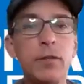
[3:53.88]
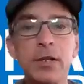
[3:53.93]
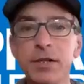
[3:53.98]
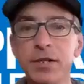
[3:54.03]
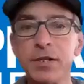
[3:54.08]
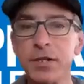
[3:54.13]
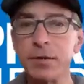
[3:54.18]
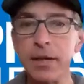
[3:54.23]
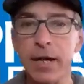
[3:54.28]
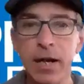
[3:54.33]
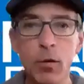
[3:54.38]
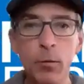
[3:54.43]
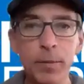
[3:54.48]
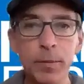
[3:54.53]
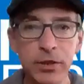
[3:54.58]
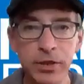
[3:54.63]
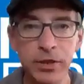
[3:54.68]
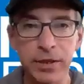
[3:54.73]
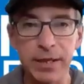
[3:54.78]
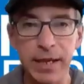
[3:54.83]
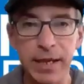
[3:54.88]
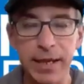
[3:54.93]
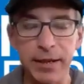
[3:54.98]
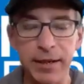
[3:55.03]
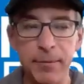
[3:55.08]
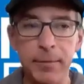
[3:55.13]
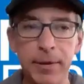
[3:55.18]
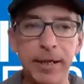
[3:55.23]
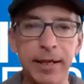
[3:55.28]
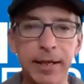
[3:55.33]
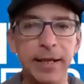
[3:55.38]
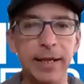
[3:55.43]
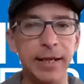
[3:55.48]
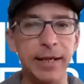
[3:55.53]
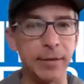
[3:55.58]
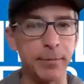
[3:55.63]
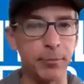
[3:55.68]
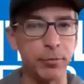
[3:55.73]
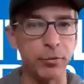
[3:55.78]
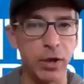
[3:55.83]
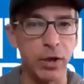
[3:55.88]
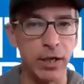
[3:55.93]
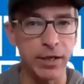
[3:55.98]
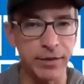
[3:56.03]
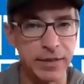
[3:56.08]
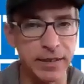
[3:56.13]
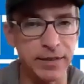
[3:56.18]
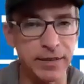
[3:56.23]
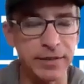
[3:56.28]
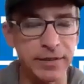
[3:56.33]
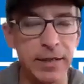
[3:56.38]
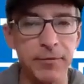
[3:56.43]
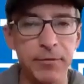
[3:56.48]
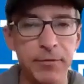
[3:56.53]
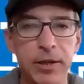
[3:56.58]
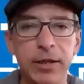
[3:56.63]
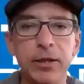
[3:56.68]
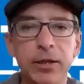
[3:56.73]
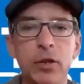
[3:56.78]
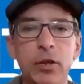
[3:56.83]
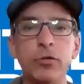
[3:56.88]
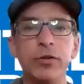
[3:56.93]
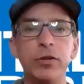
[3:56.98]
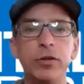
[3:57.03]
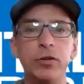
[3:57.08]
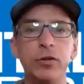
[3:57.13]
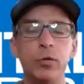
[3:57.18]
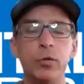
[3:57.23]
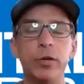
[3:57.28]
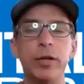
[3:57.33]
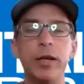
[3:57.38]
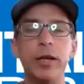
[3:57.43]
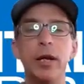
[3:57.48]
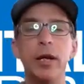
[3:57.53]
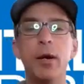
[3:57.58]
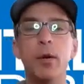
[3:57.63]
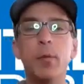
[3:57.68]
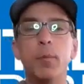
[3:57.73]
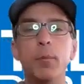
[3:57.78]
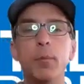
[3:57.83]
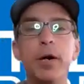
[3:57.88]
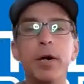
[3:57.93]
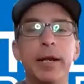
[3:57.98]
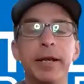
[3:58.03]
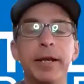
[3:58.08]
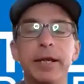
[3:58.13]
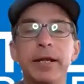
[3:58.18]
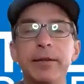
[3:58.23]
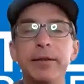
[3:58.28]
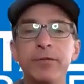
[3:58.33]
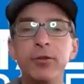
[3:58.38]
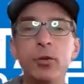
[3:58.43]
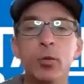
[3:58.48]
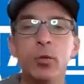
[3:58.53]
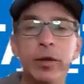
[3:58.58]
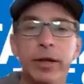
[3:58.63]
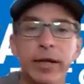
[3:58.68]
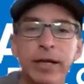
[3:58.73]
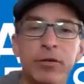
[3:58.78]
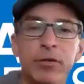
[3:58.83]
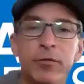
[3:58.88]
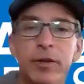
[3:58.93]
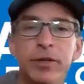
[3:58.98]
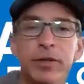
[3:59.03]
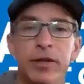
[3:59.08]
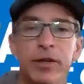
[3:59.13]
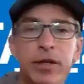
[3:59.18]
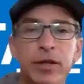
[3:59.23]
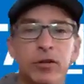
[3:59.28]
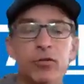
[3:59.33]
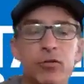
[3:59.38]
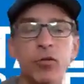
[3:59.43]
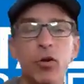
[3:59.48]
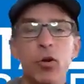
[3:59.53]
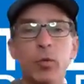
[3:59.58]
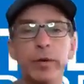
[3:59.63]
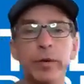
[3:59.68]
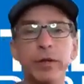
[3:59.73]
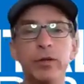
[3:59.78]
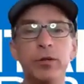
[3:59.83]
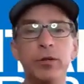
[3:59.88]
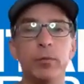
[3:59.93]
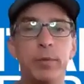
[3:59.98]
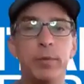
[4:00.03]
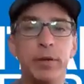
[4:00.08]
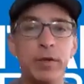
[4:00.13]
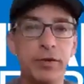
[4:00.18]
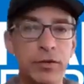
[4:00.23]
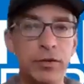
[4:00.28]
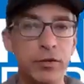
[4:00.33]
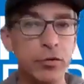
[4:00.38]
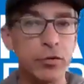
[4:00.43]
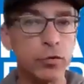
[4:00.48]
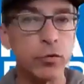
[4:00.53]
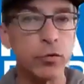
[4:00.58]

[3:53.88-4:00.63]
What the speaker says: So I'll mention that in a minute and the process and everything that goes into it. But if you are interested in growing your business or